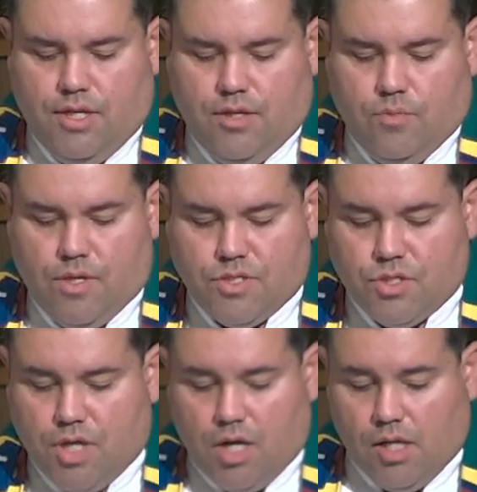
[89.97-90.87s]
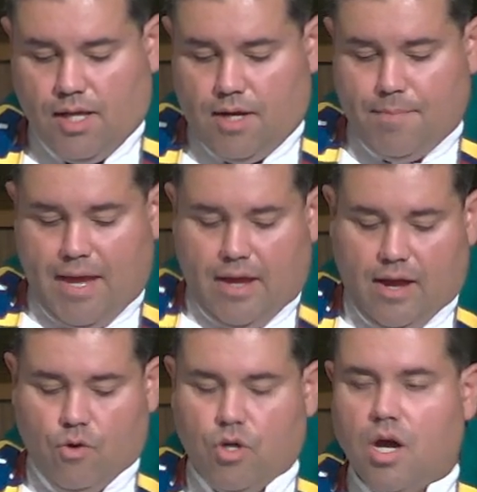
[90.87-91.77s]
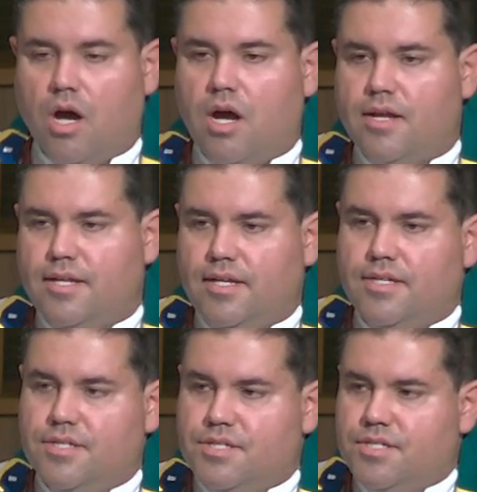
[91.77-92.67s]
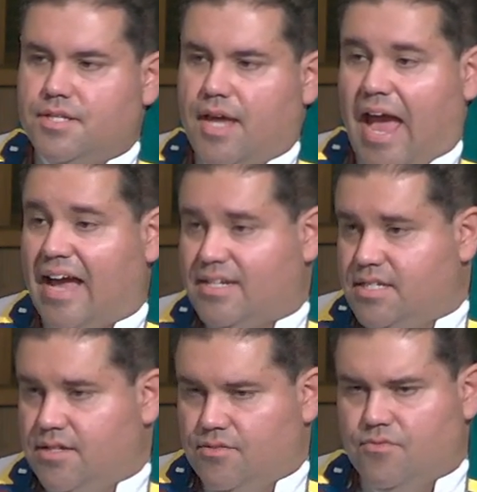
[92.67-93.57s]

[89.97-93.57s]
We also talk a lot about how God is active,